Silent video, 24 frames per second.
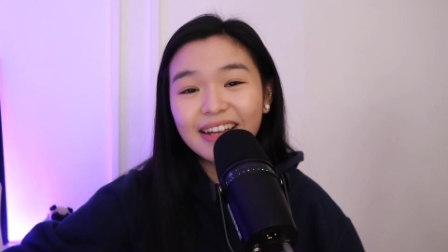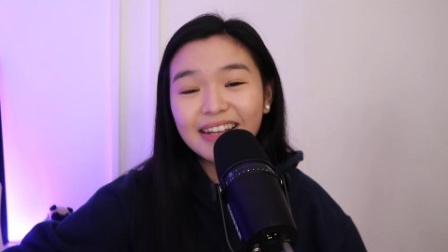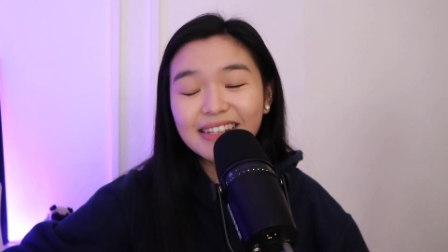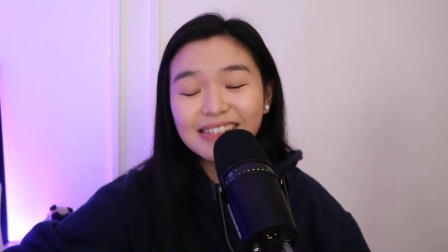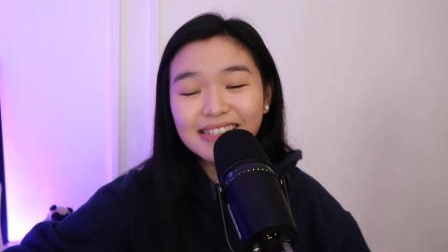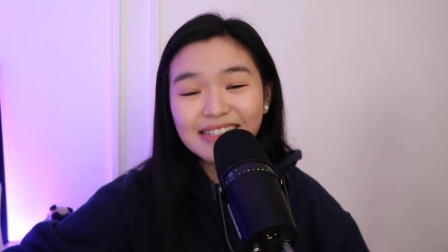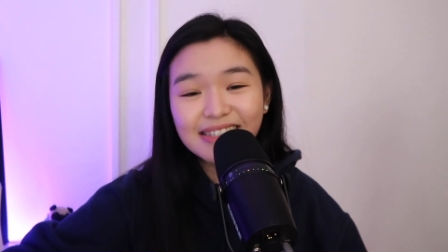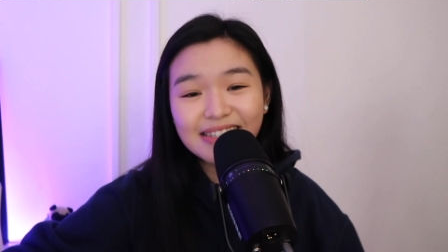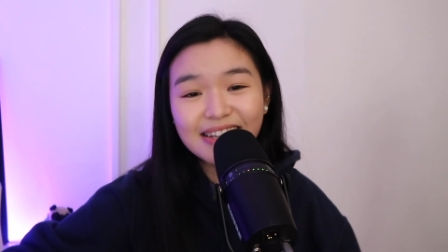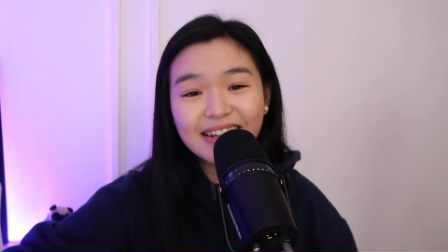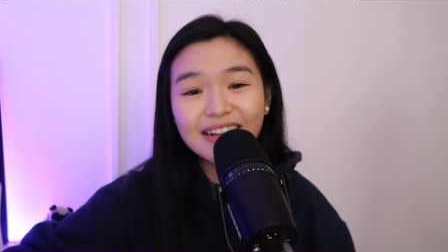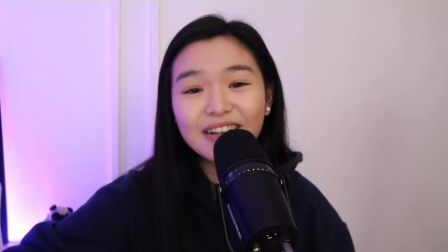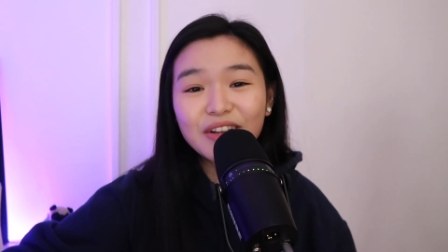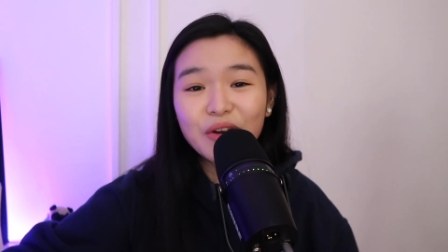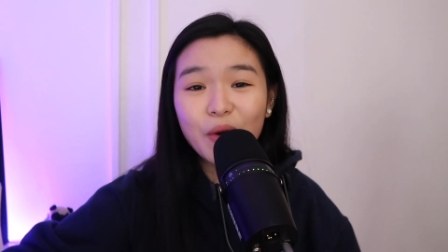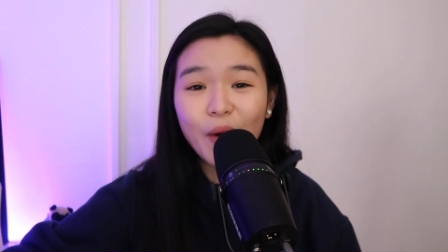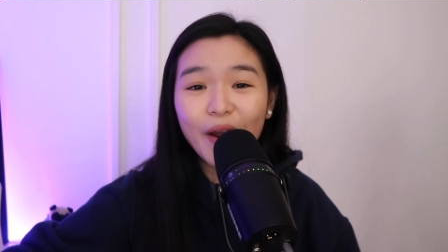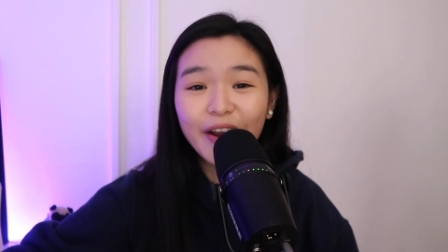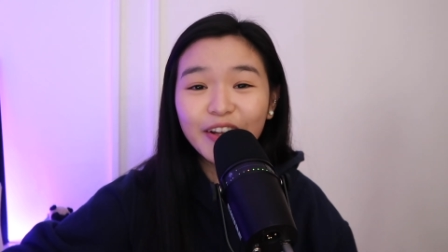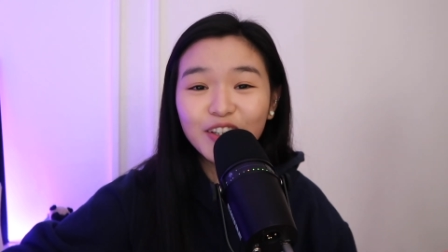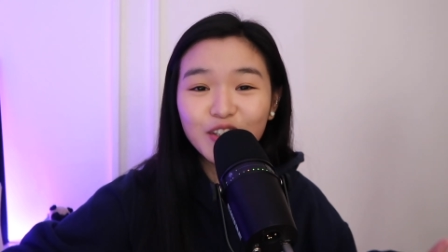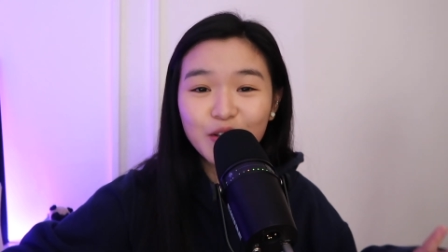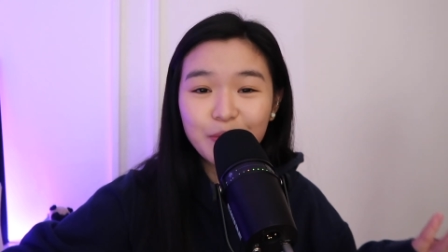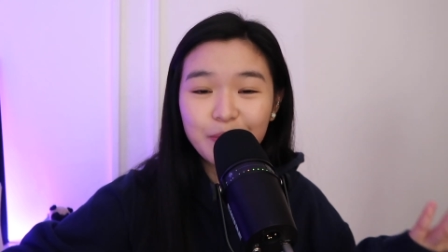It's still
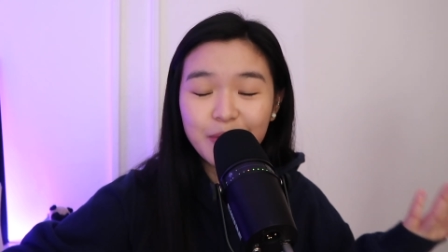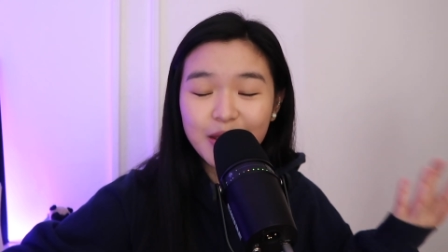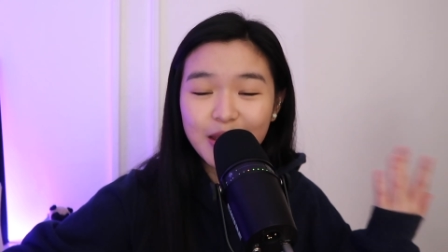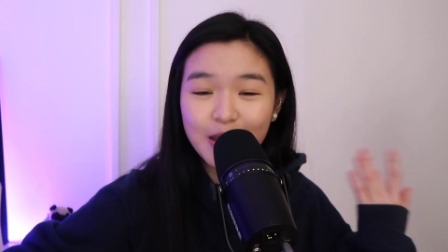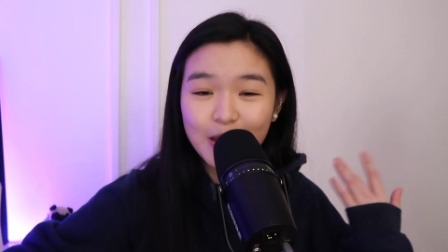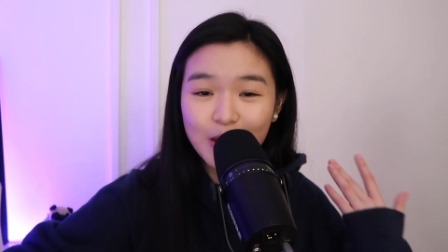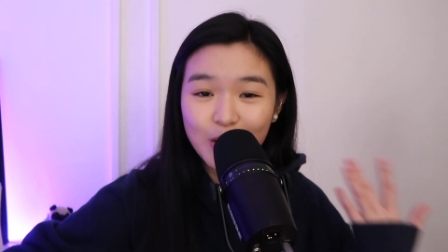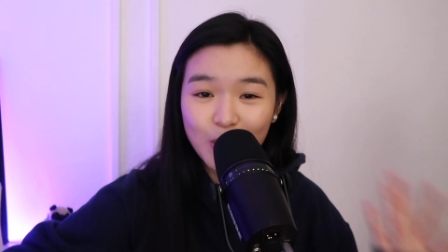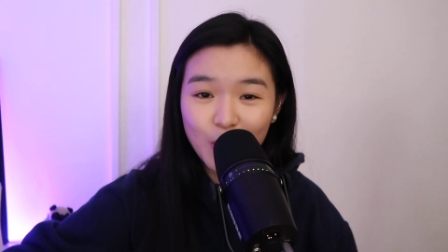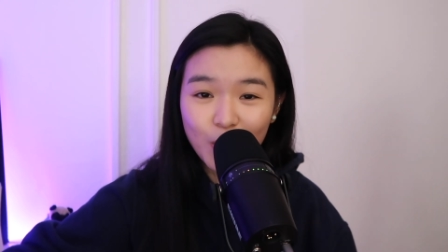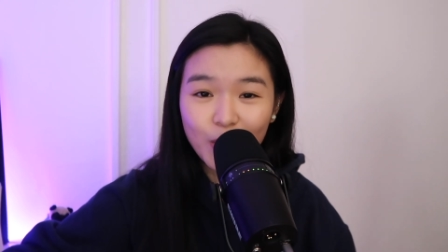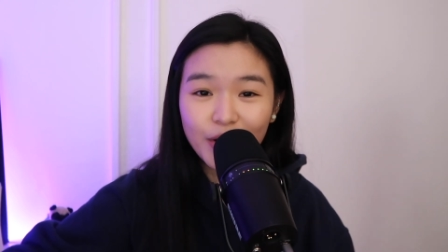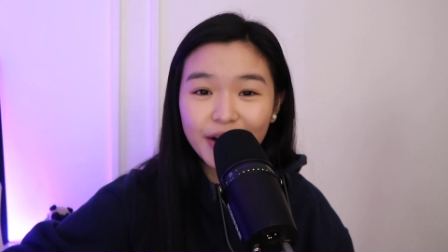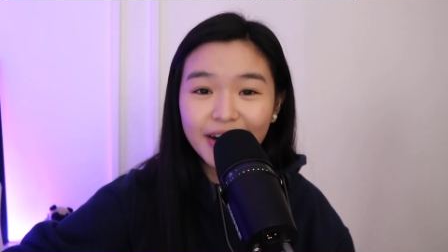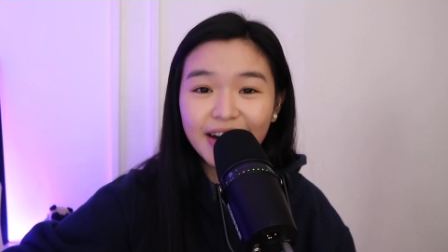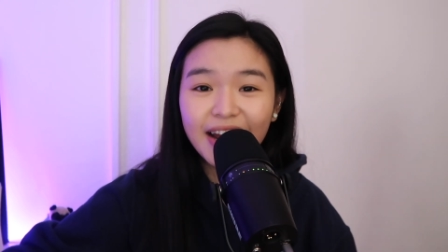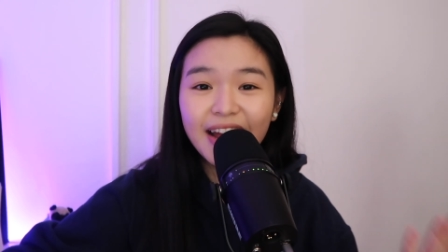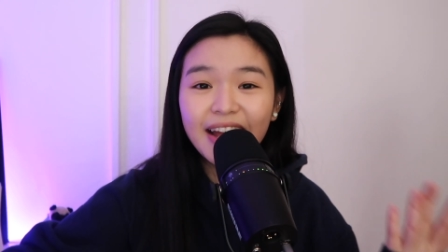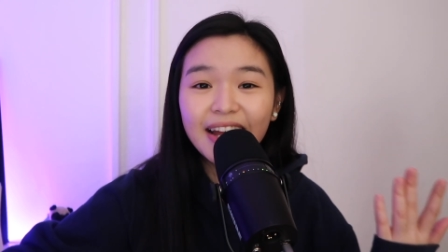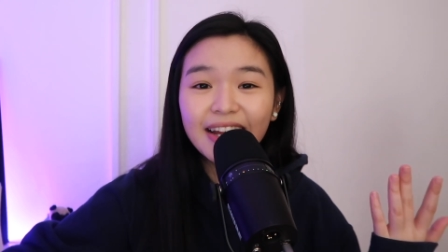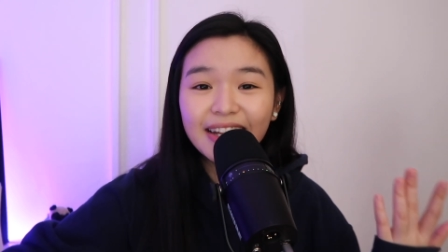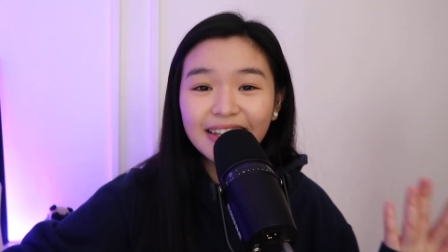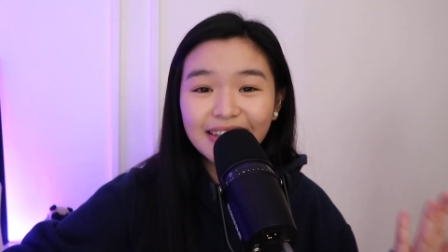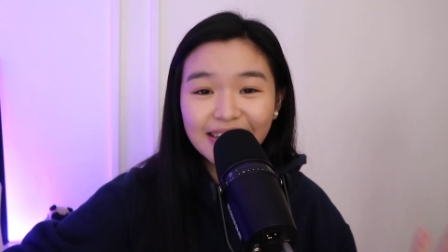going to be your
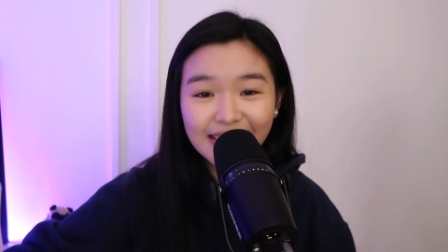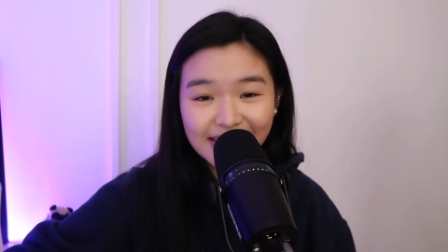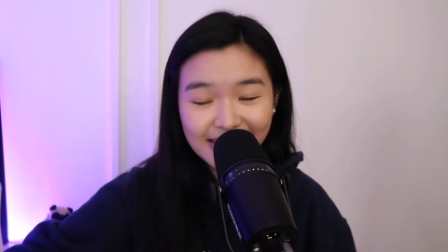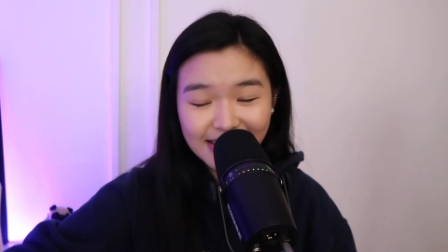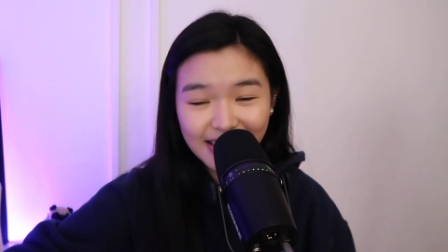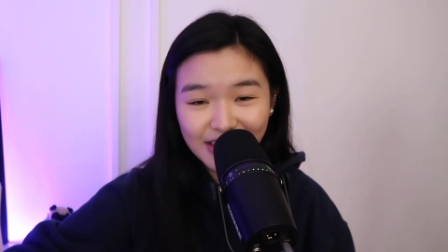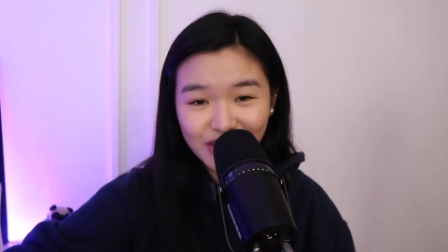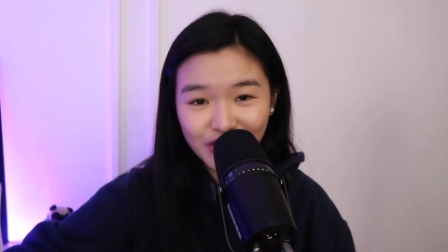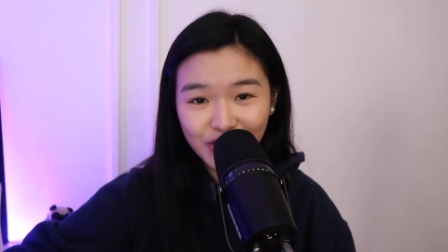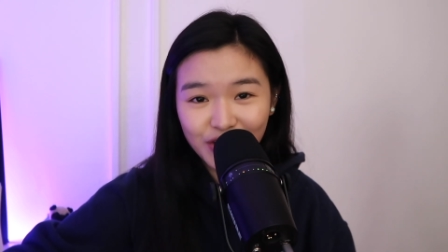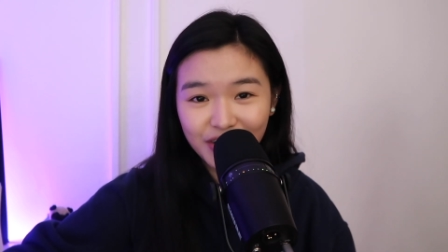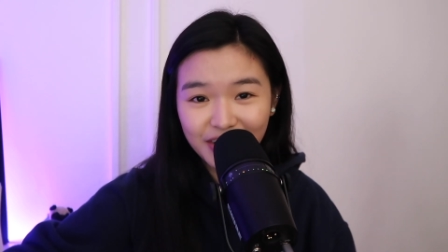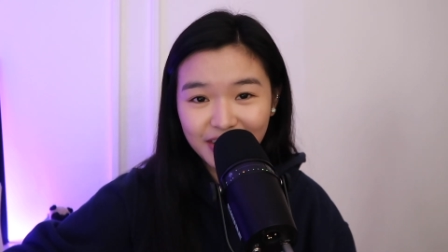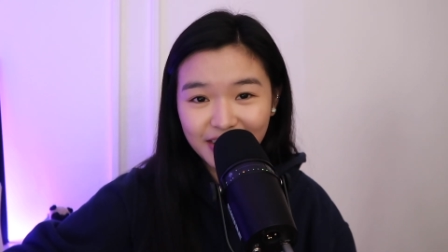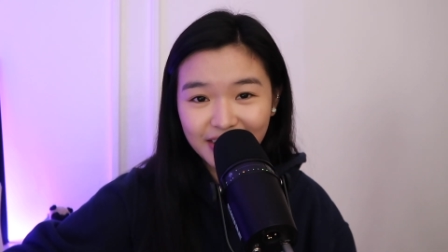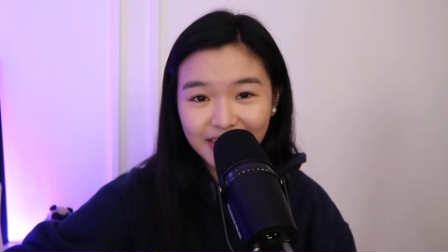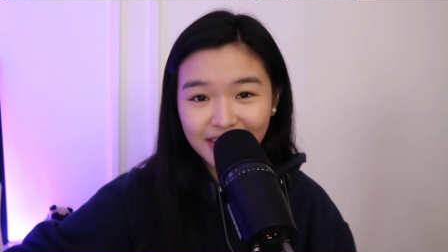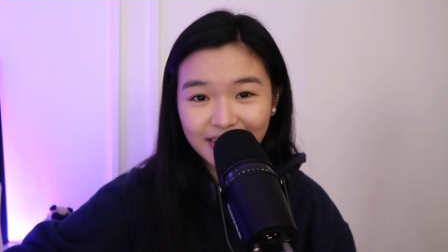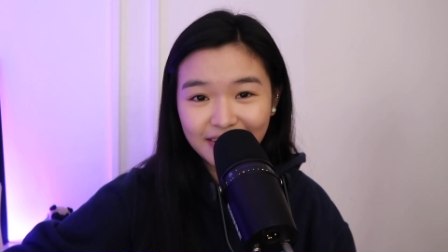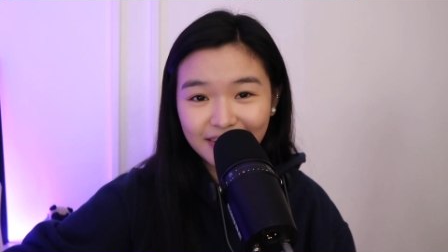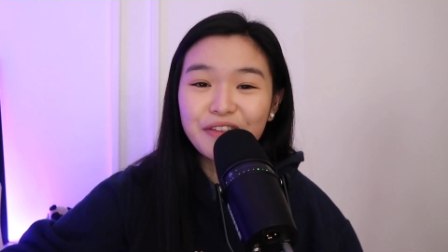decision.